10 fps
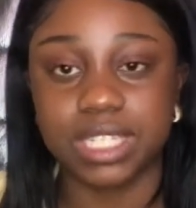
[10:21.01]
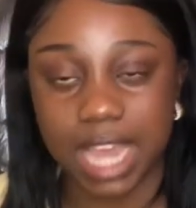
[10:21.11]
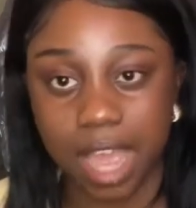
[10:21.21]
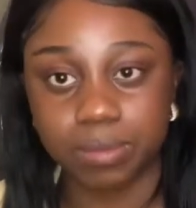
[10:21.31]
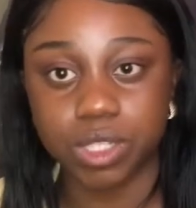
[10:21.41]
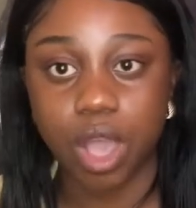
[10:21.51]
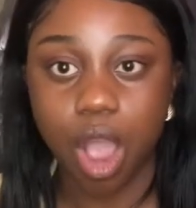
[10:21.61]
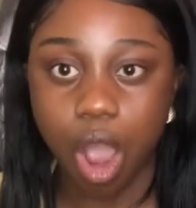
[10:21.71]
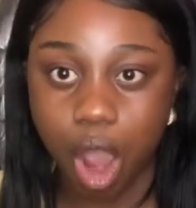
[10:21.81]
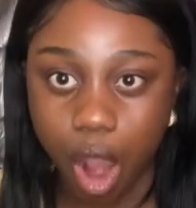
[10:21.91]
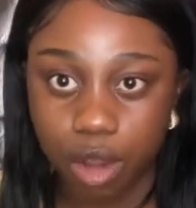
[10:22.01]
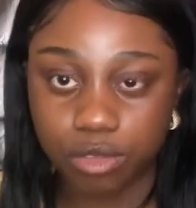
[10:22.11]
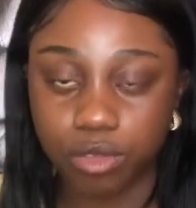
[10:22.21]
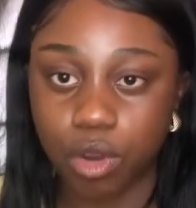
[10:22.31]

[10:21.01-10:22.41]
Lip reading: types of